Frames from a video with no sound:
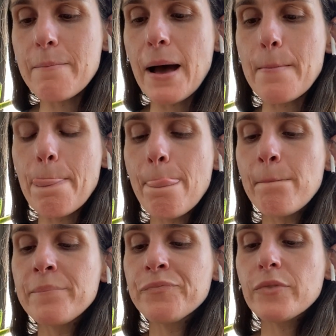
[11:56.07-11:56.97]
But
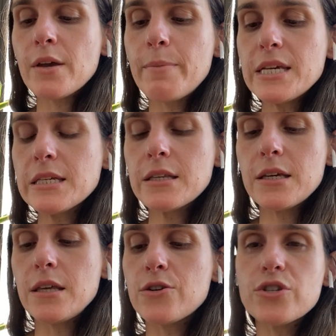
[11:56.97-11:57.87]

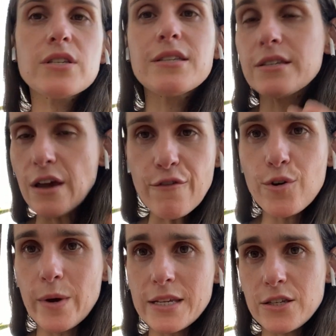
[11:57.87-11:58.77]
basically, there's
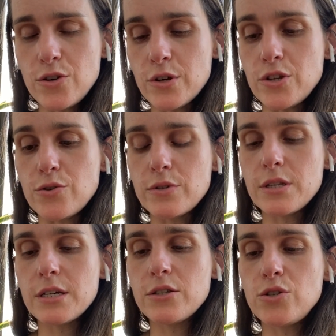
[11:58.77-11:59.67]
several ways that you can use
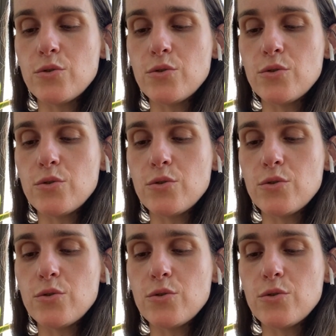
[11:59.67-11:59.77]
this.